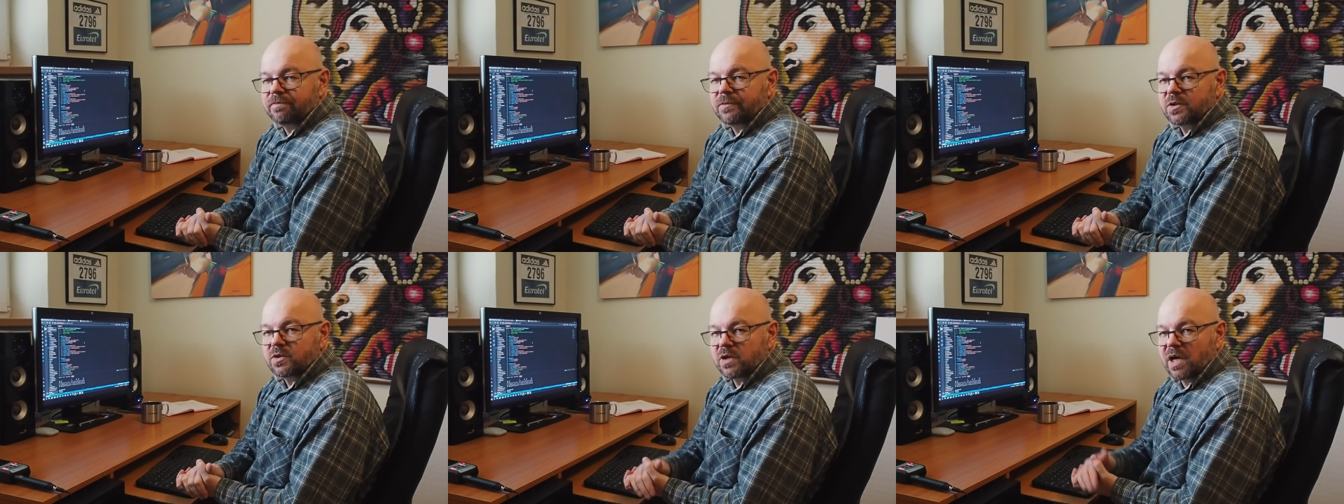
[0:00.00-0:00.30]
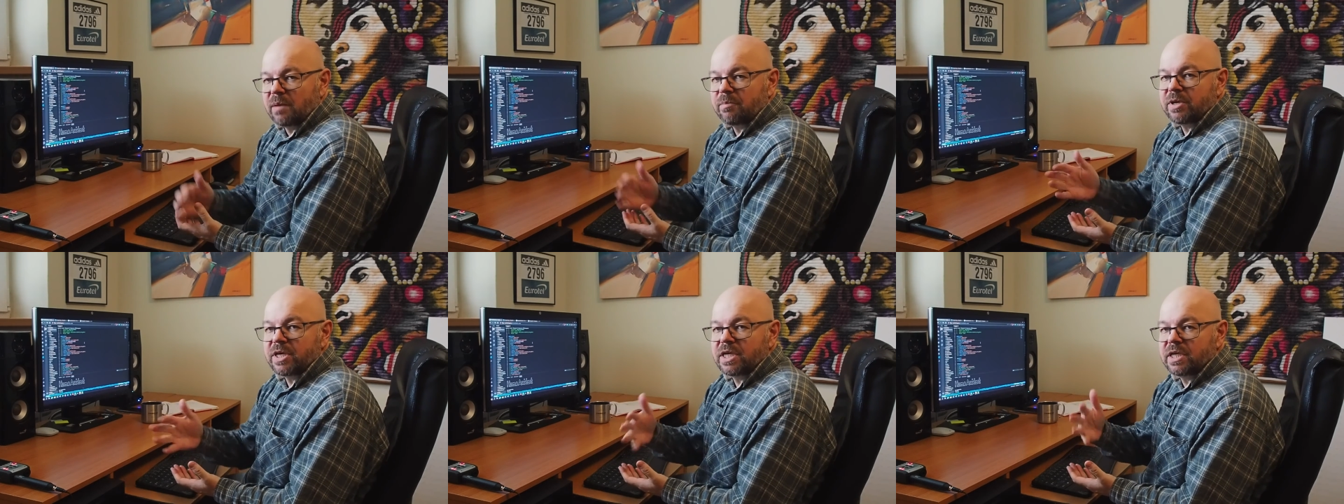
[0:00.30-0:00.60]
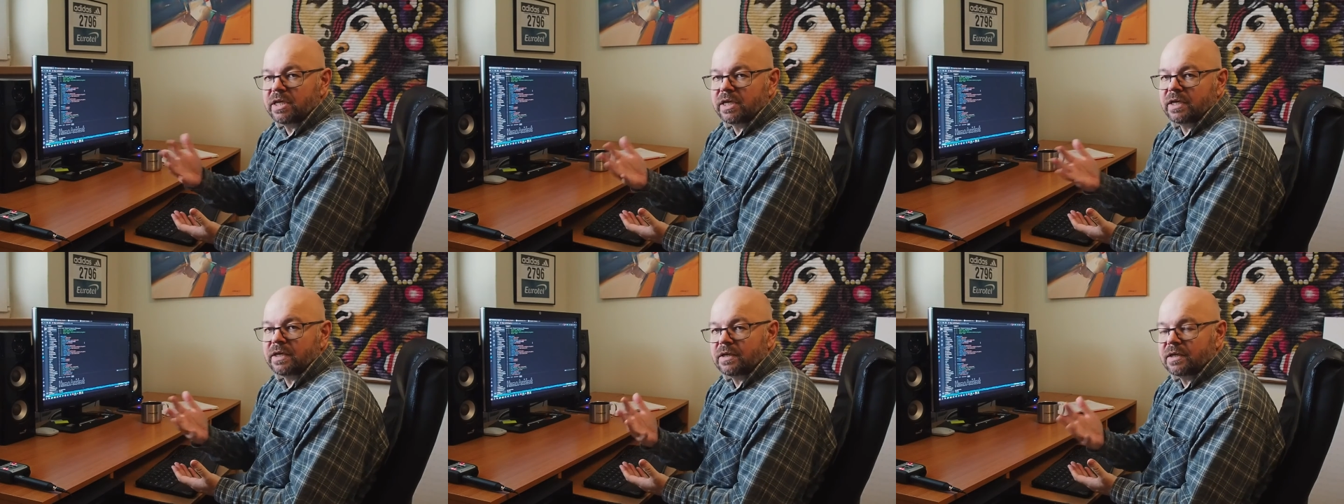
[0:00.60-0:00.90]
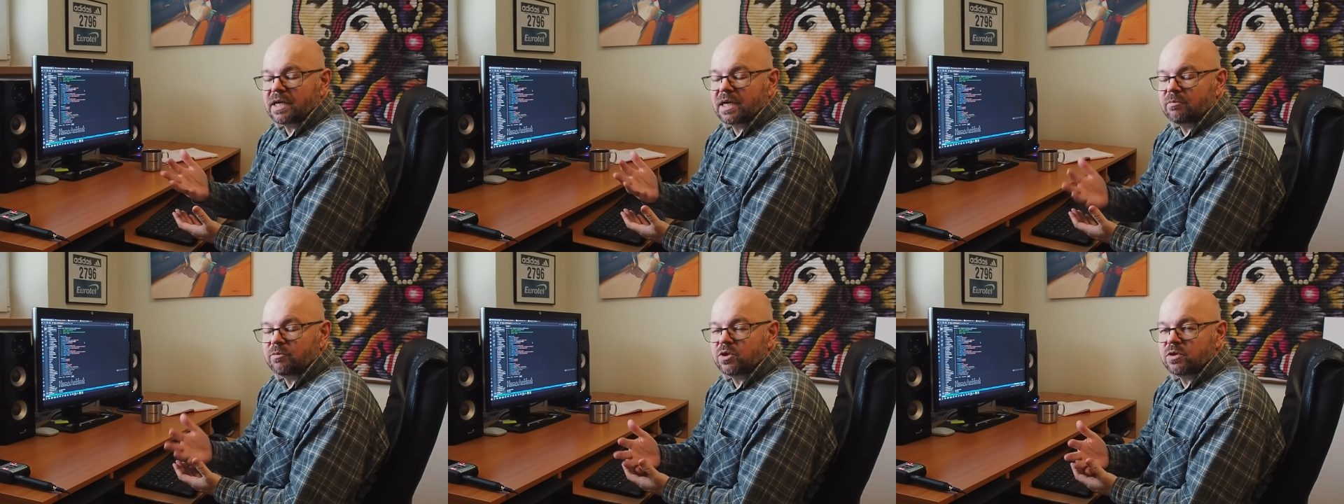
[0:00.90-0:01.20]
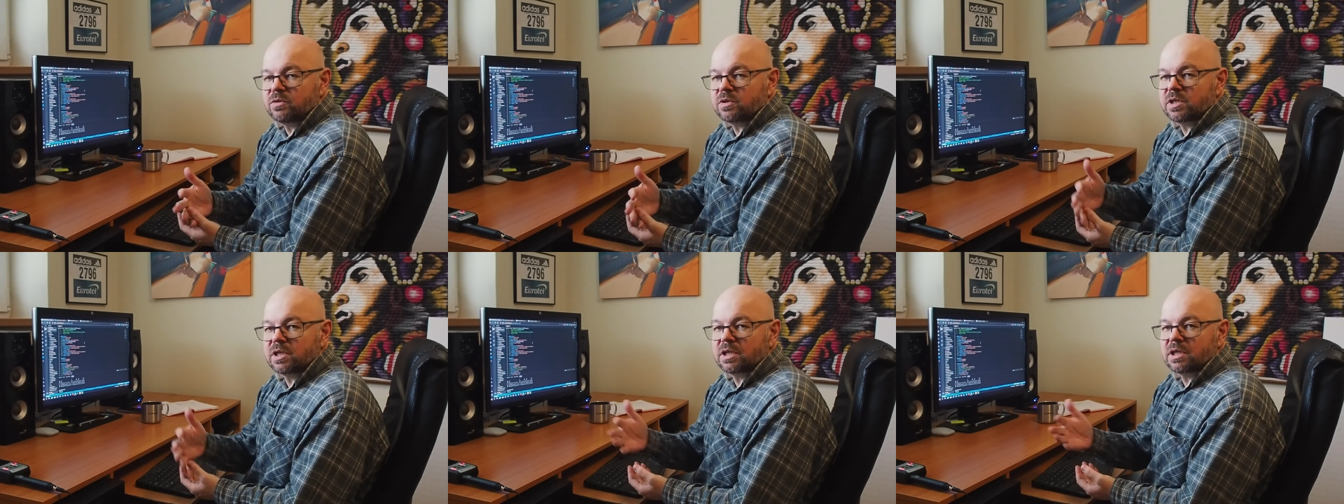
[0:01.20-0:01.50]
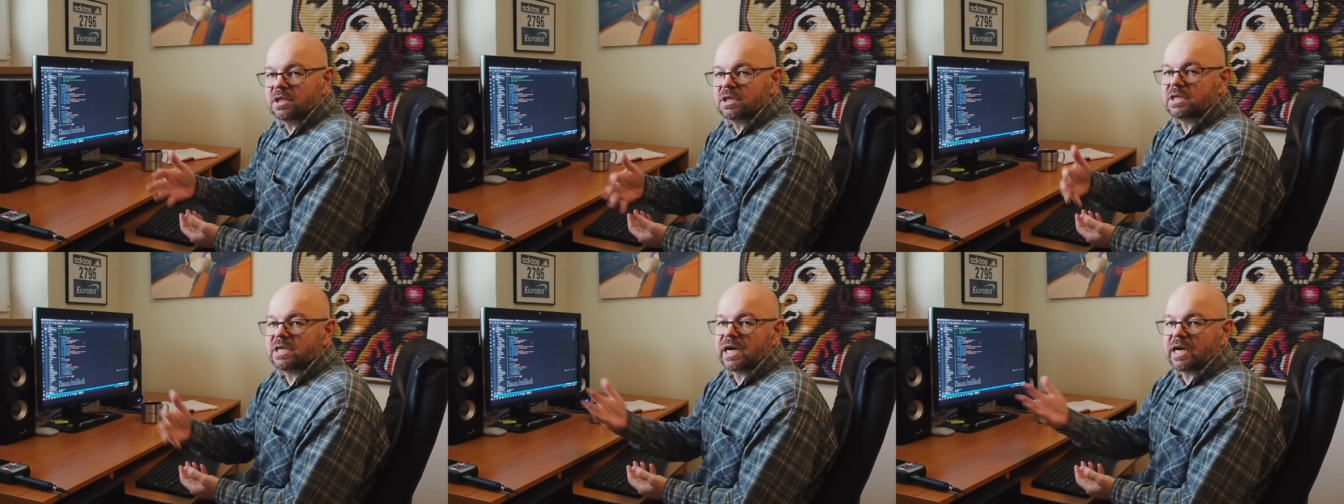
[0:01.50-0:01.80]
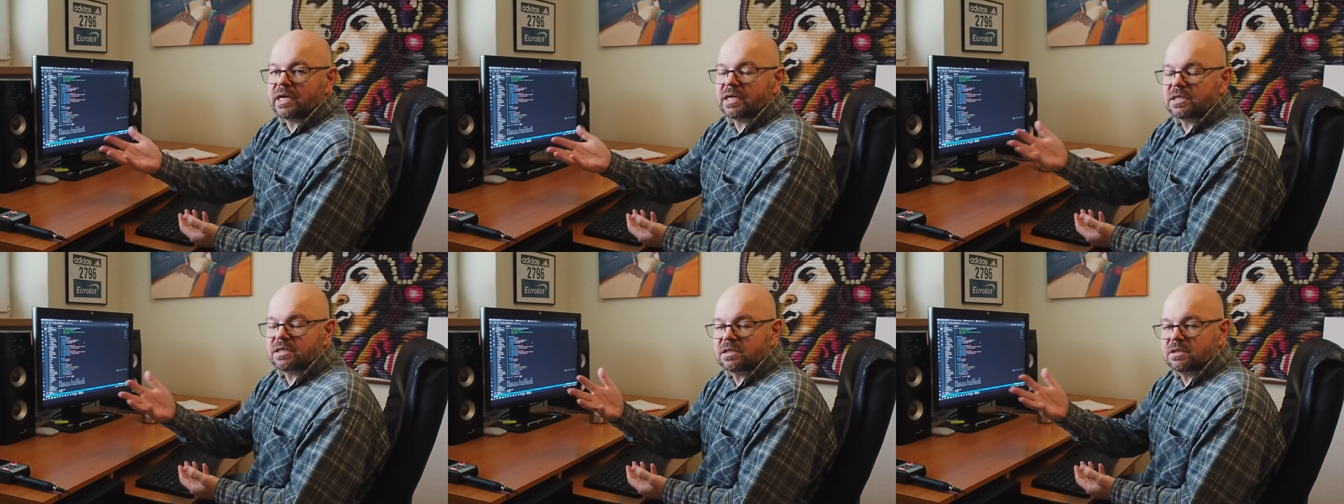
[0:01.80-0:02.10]
so I'm using
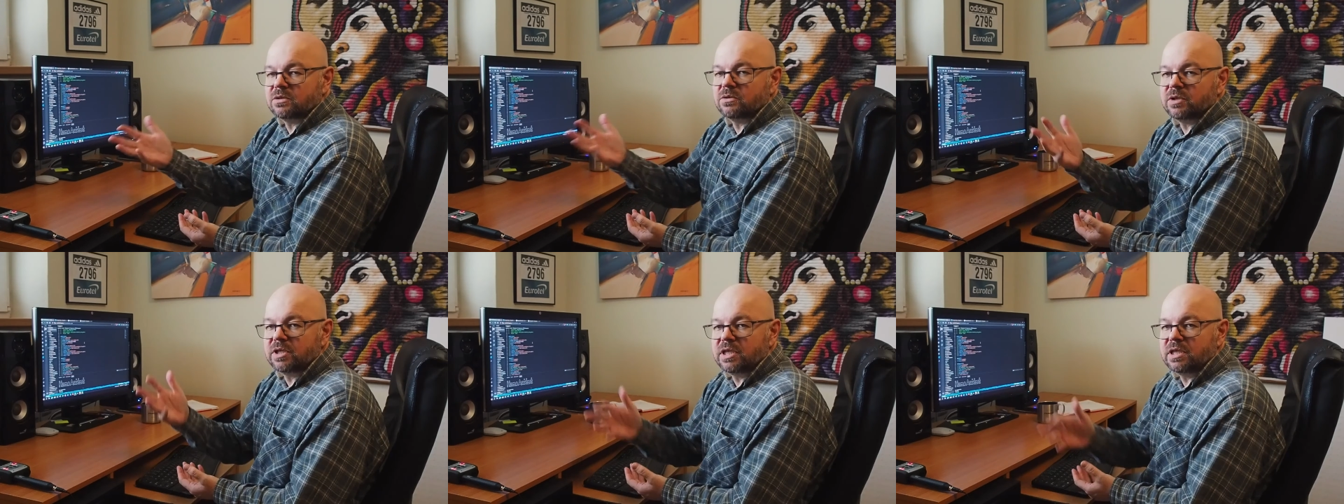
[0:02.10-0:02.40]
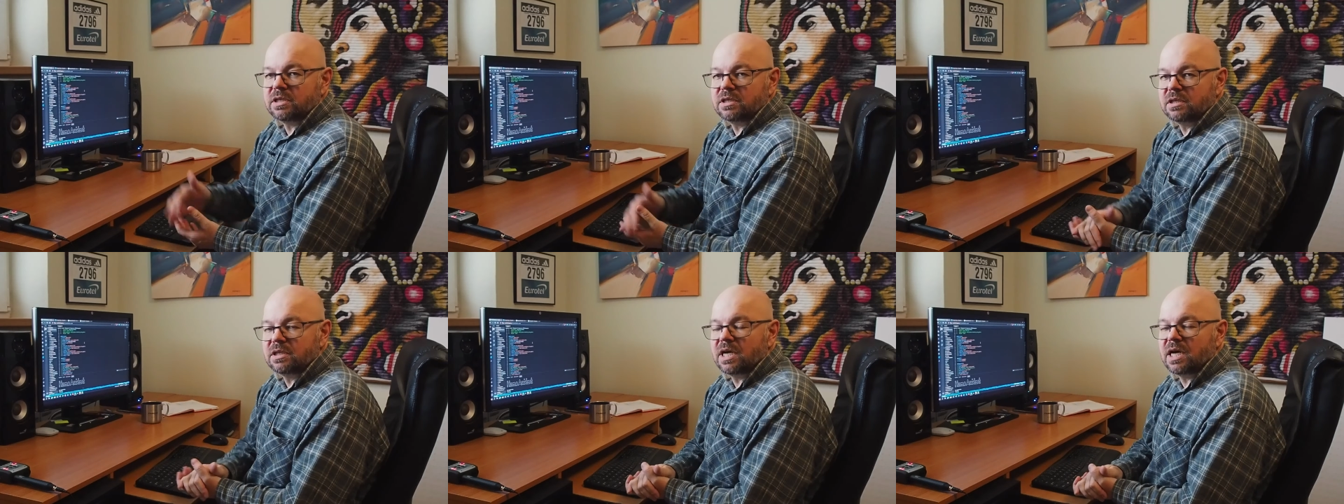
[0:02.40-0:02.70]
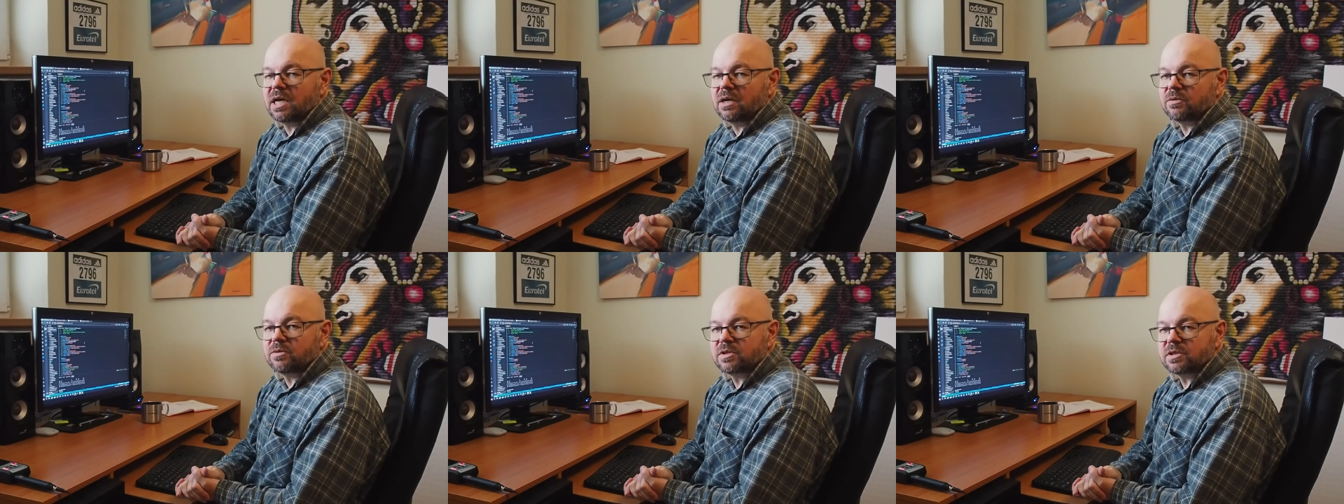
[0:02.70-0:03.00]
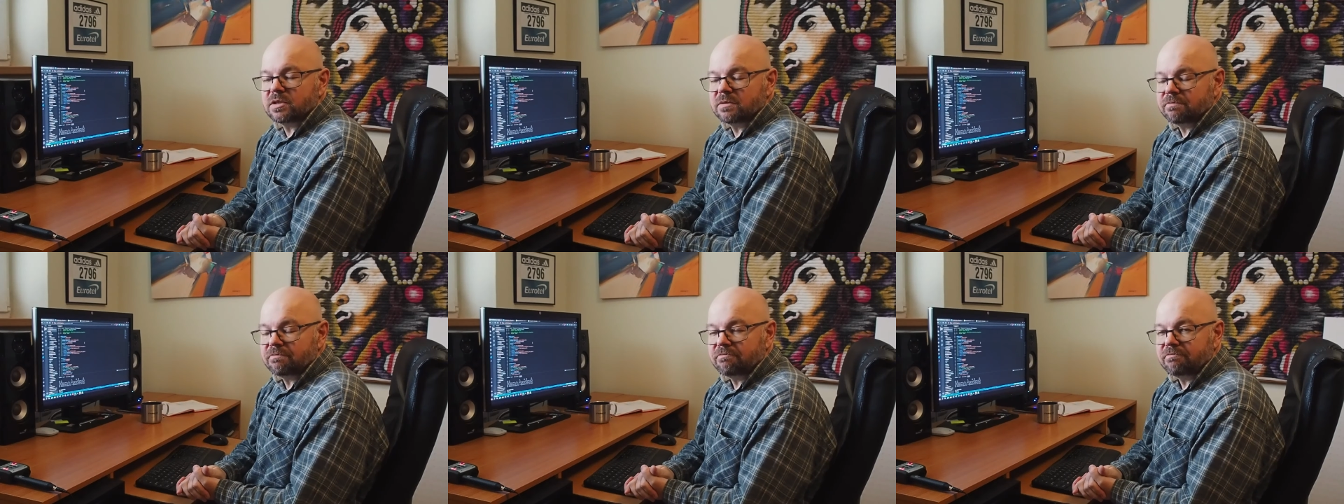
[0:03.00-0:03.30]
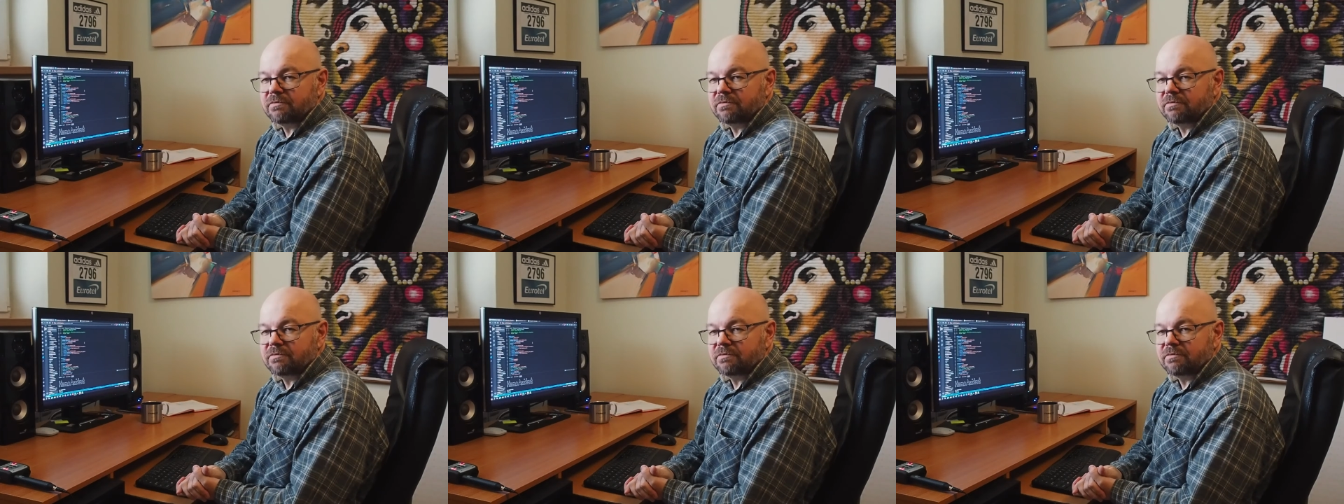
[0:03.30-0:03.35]
gas to heat the house.